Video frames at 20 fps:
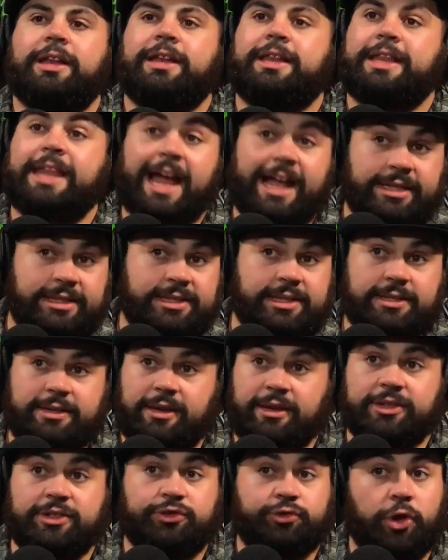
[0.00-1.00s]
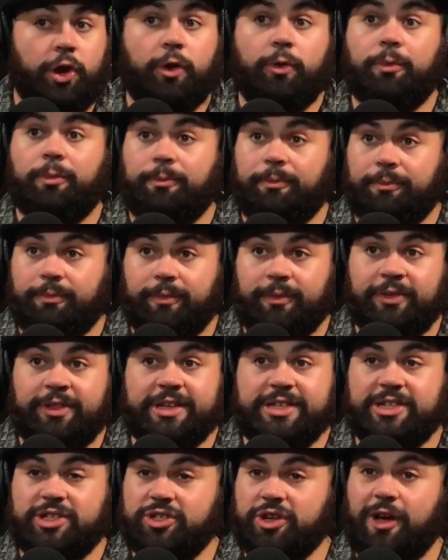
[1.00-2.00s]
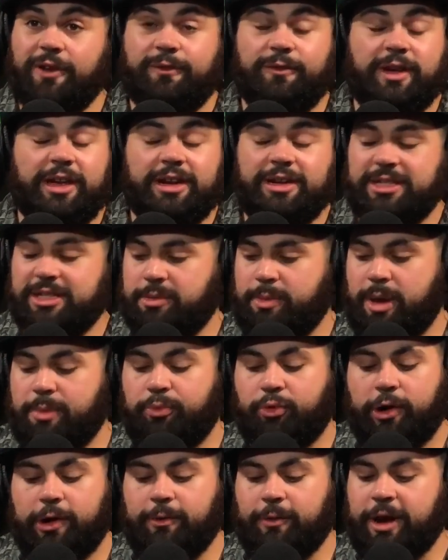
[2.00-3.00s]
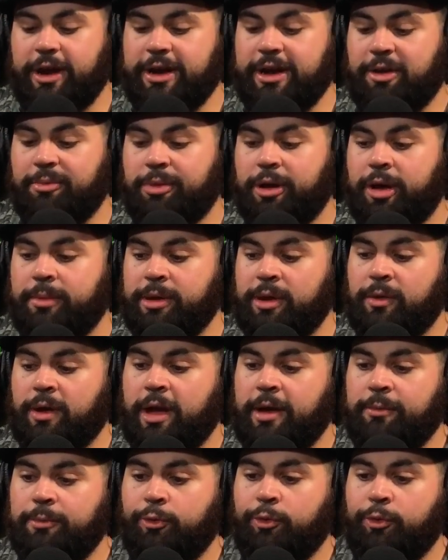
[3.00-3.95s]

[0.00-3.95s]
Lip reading: This is all feed into my point right now, Bobby, right?